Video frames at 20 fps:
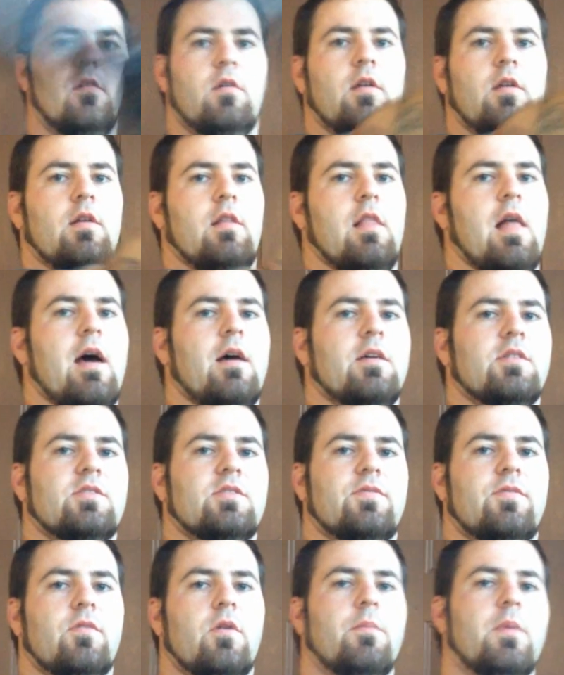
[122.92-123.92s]
it allows
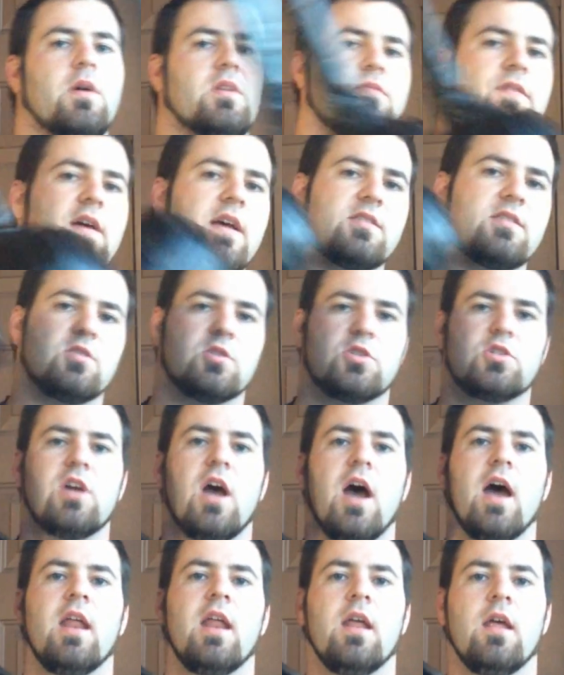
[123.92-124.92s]
for a much faster
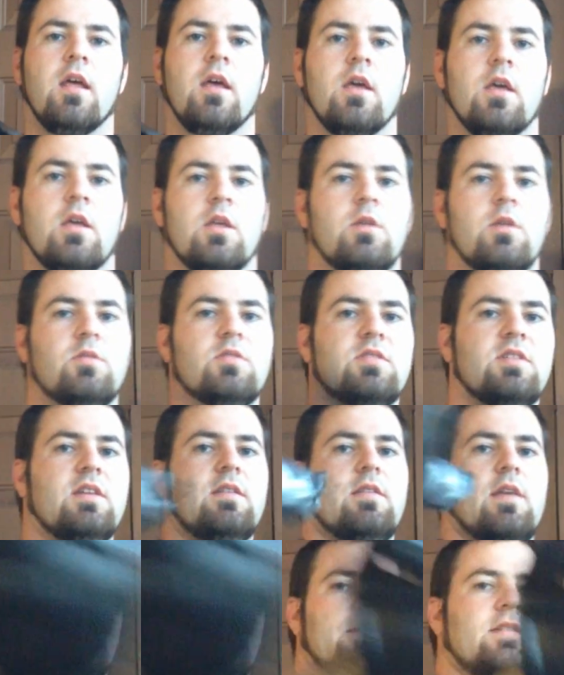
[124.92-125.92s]
shot. You
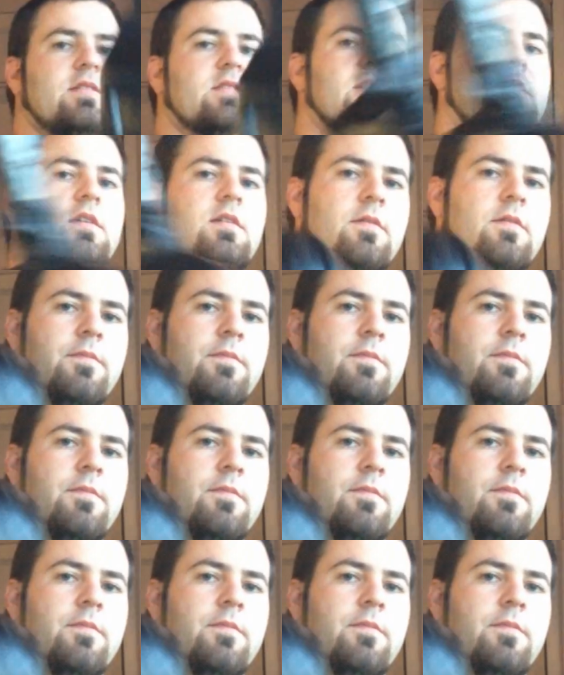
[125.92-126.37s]
see this.